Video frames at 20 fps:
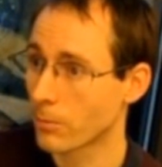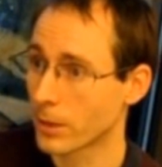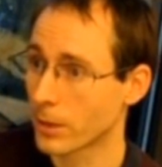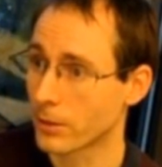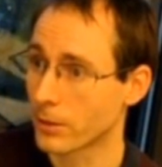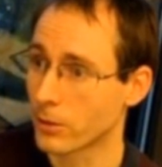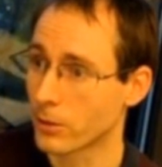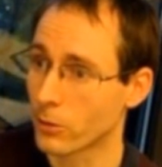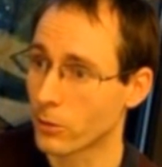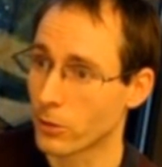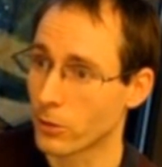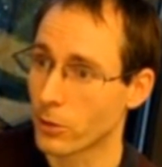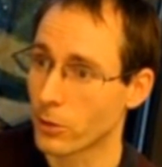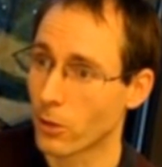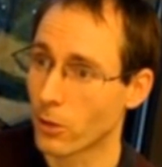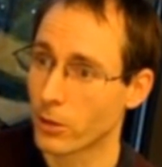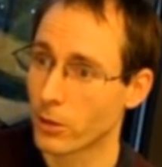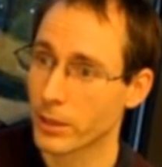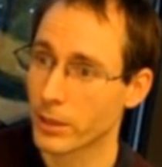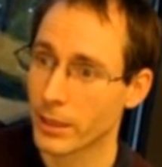but you
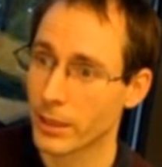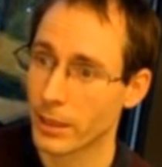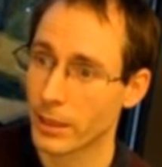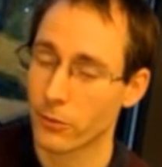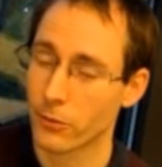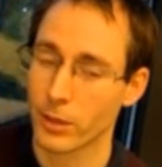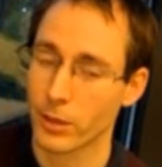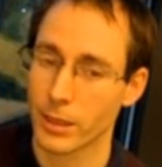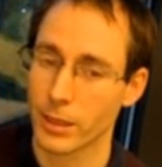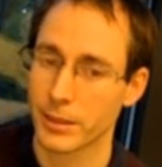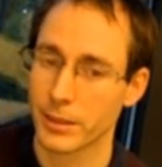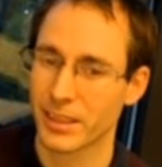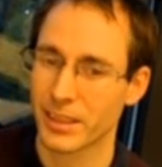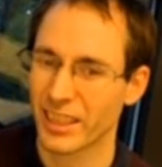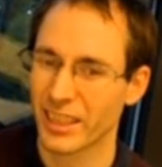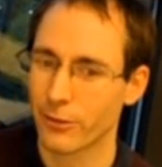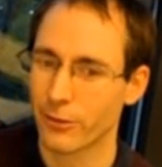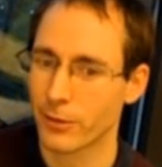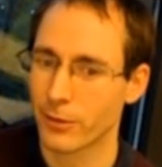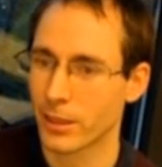only get really
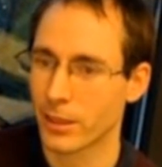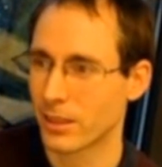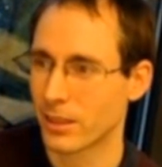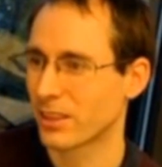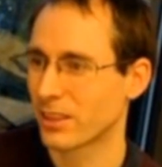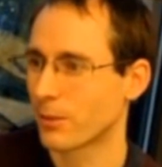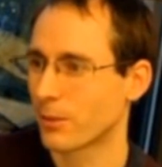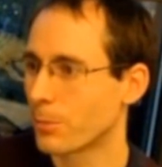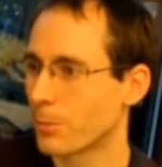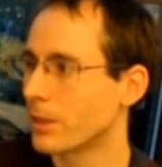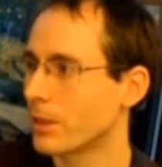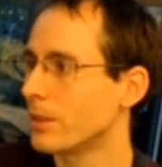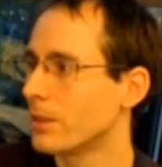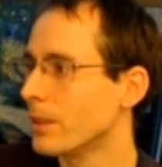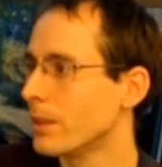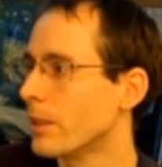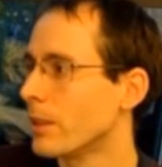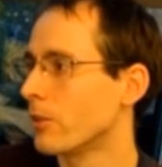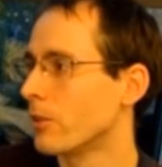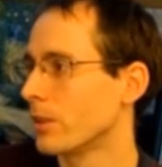safety and
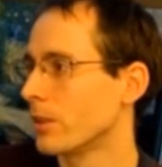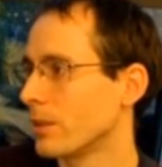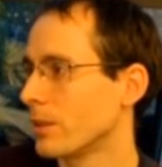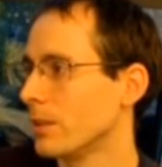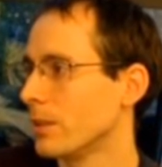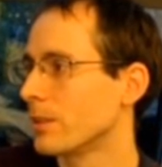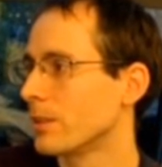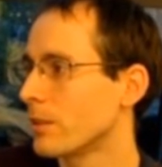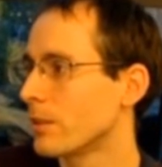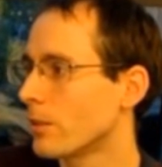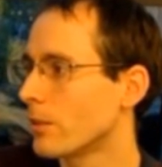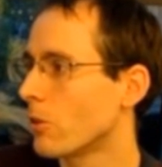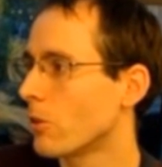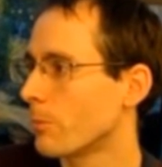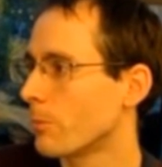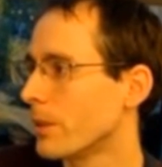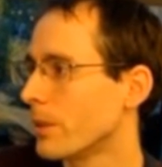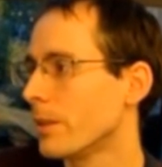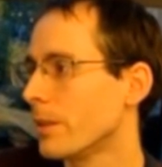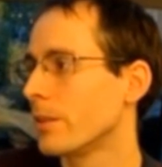stability guarantees in
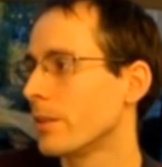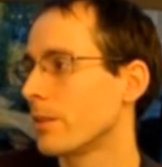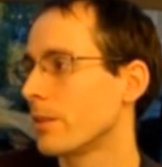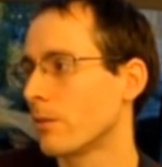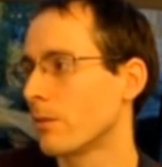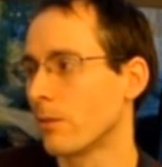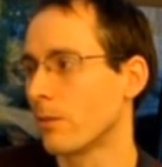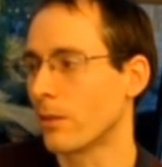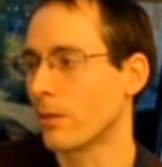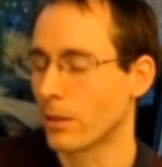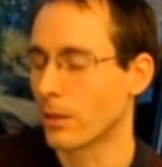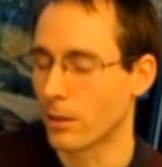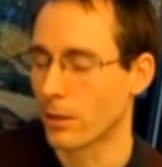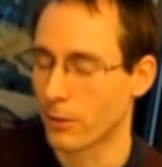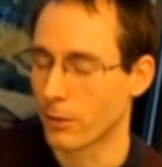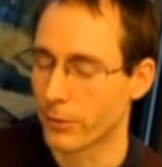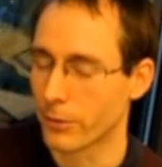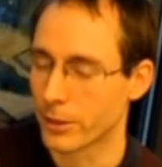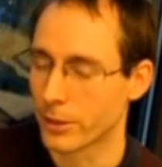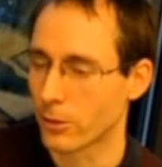combination
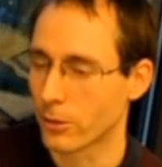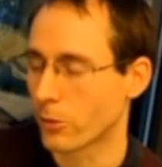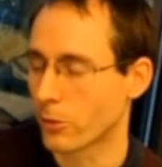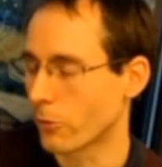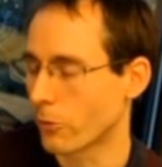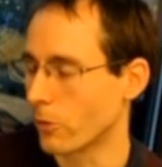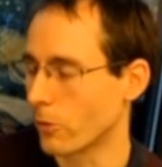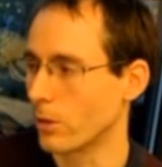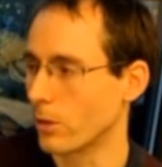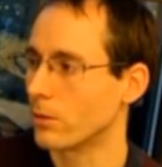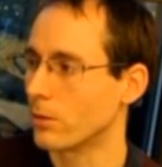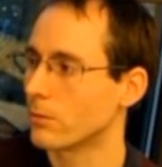with the control.